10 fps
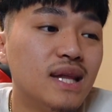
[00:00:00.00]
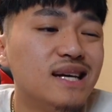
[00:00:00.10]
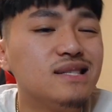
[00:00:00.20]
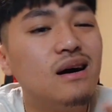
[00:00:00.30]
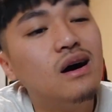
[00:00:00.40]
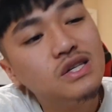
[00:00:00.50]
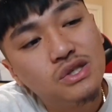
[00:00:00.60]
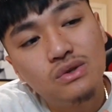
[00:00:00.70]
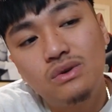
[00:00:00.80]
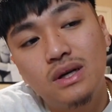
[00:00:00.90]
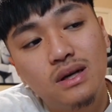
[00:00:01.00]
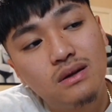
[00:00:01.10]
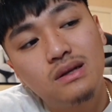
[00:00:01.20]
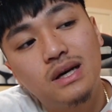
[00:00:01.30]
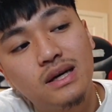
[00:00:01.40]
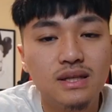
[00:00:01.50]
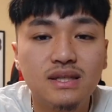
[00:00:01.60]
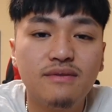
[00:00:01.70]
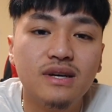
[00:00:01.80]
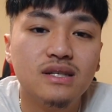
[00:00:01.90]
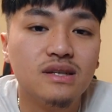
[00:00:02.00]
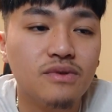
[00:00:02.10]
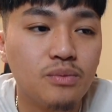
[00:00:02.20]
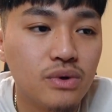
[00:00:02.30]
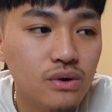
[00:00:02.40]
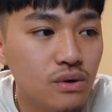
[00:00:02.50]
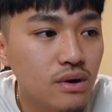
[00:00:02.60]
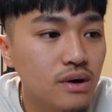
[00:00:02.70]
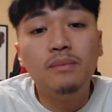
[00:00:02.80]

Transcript: that's also another like disadvantage of a pre-order.